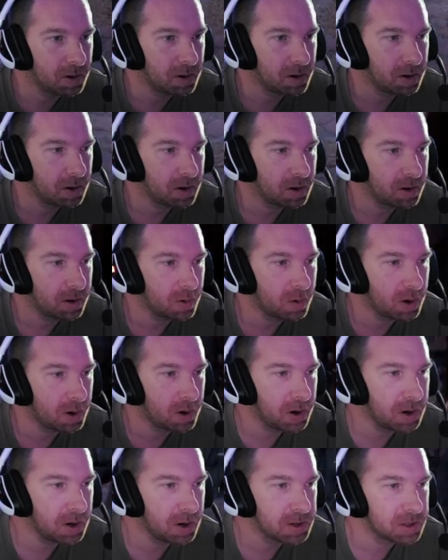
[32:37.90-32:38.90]

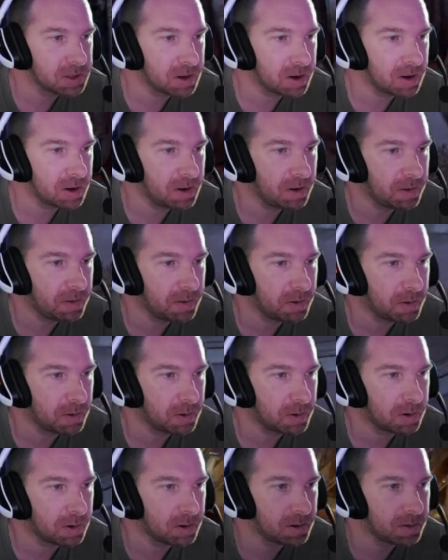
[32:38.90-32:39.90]
quest stuff
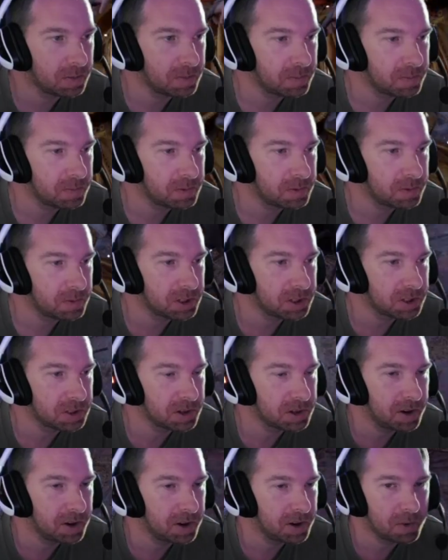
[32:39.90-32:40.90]
or just
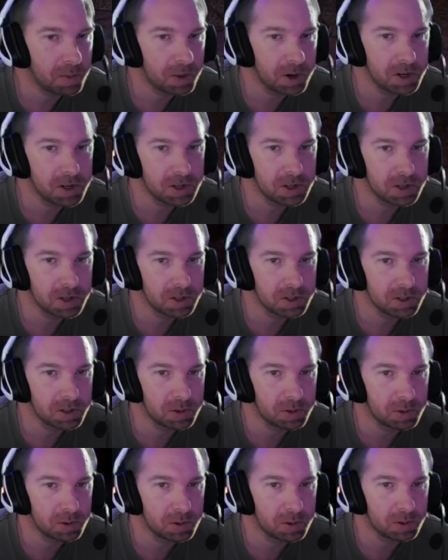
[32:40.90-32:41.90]
information in
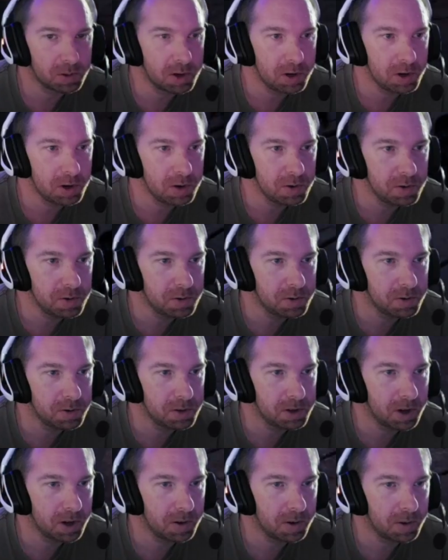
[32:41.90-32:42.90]
general to use
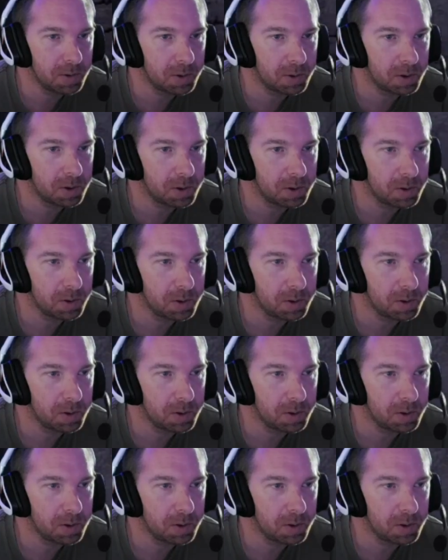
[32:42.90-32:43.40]
down the road.